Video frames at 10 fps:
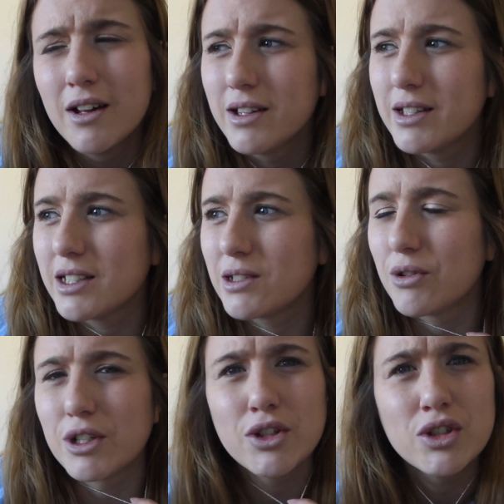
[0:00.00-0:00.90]
that's
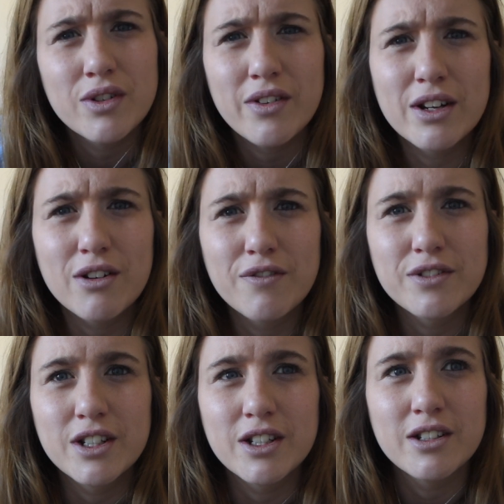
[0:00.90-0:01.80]
not used very
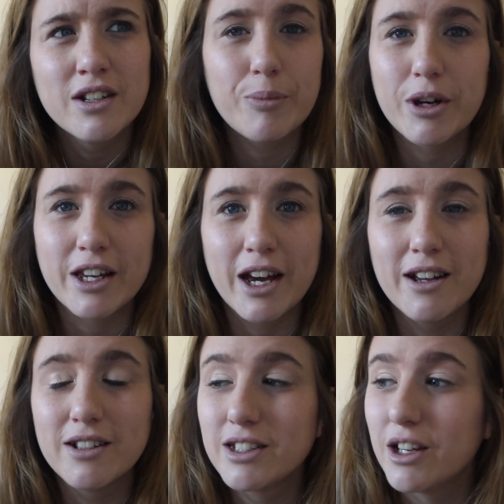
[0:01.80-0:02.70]
often. But yeah,
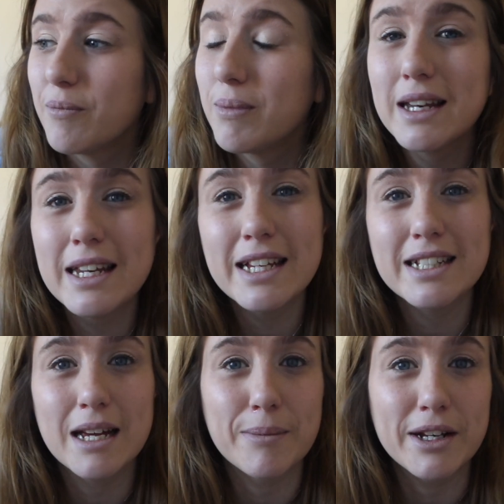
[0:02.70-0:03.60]
so
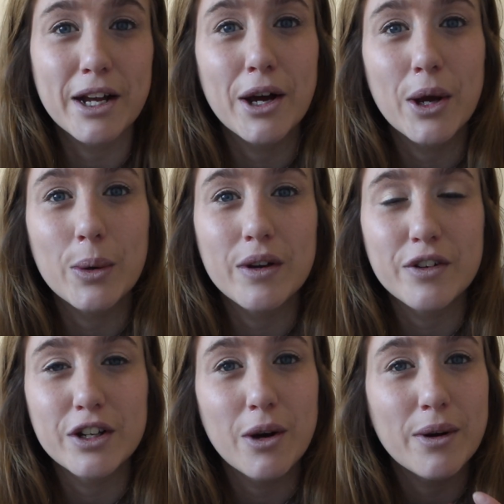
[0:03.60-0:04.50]
please let me know if
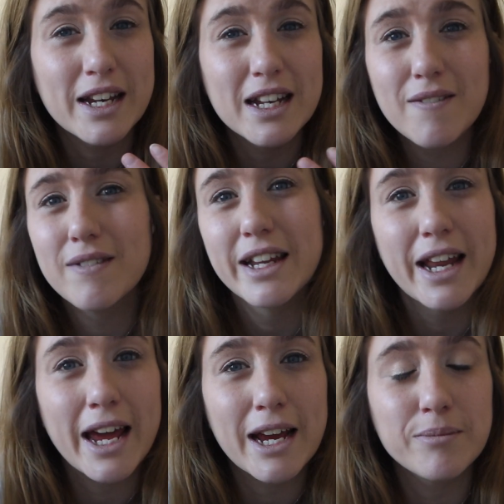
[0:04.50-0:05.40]
you know any lovely
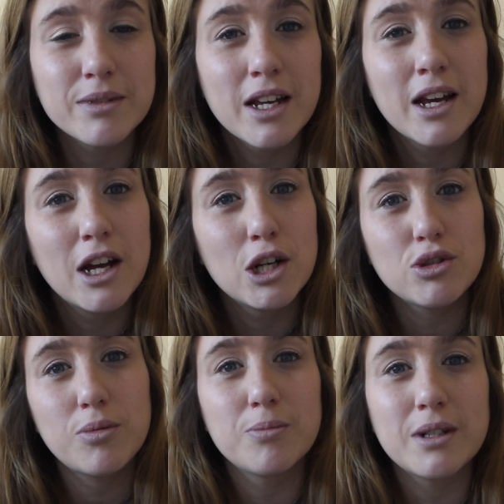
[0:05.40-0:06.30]
names,
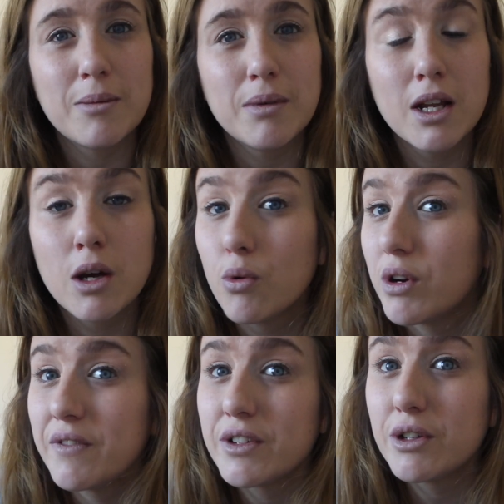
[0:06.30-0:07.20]
drop them down below, or
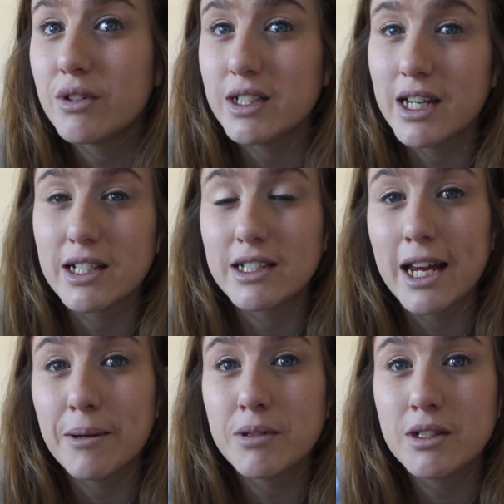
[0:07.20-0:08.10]
even unisex
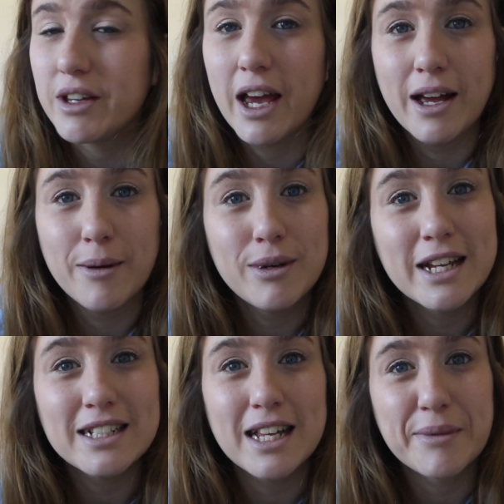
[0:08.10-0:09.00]
names. But yeah,
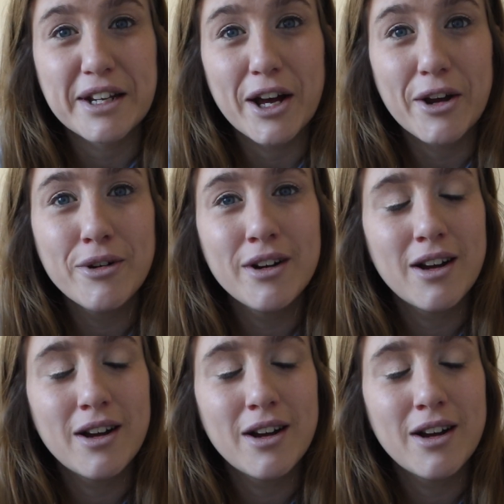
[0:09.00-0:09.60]
please let me know.